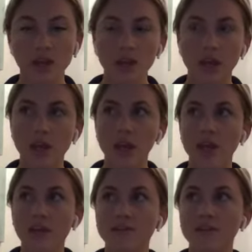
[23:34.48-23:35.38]

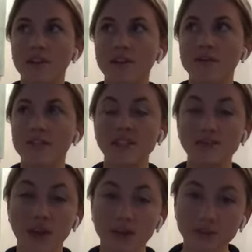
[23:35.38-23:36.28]
If the government
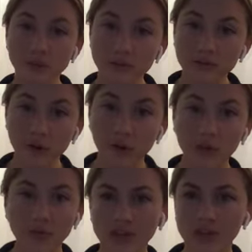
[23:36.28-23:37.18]
says we have to work from
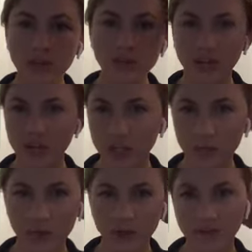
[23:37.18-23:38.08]
home, like, no one's
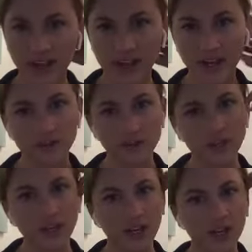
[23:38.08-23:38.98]
arguing or fighting
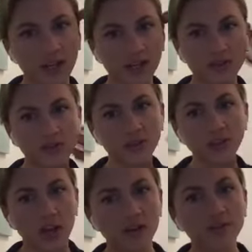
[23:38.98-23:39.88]
or starting anything. There's
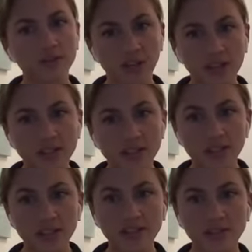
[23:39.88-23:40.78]
a lot of
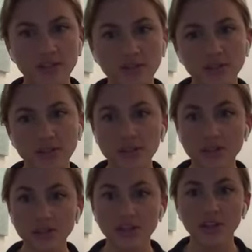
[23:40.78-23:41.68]
trust in the
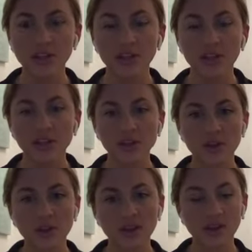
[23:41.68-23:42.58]
institutions.
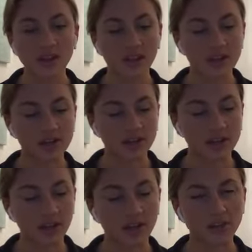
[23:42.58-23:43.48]
So I think that
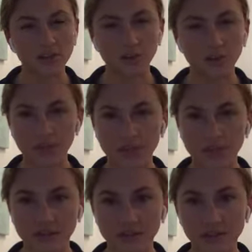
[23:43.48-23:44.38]
that's also a
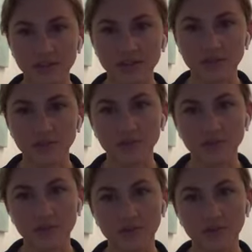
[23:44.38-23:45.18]
big difference.